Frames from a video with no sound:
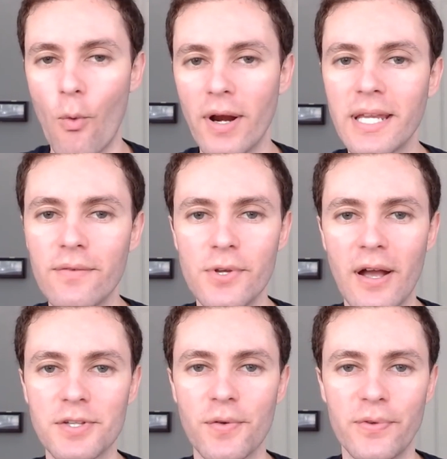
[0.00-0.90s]
I want to give you
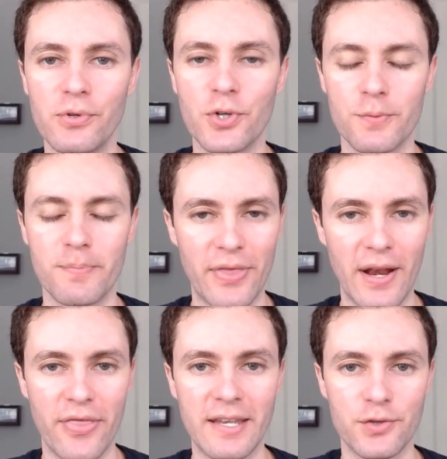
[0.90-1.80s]
guys a futures bet
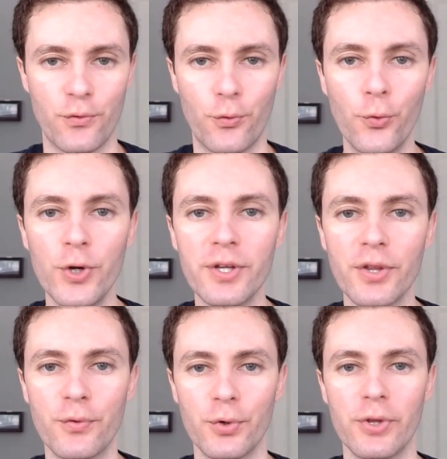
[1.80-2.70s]
that I think is
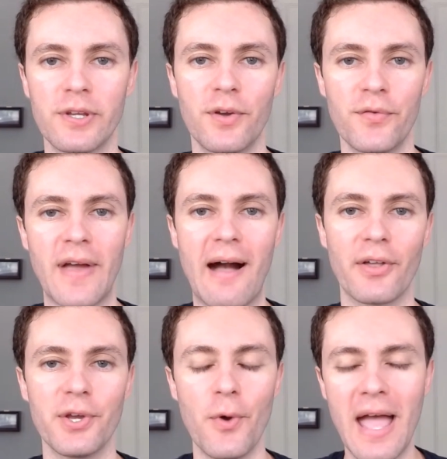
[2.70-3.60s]
really, really good
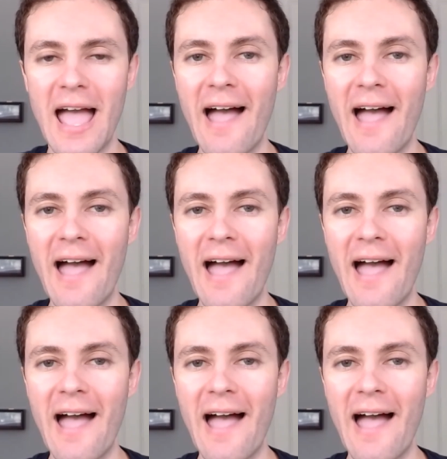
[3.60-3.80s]
value.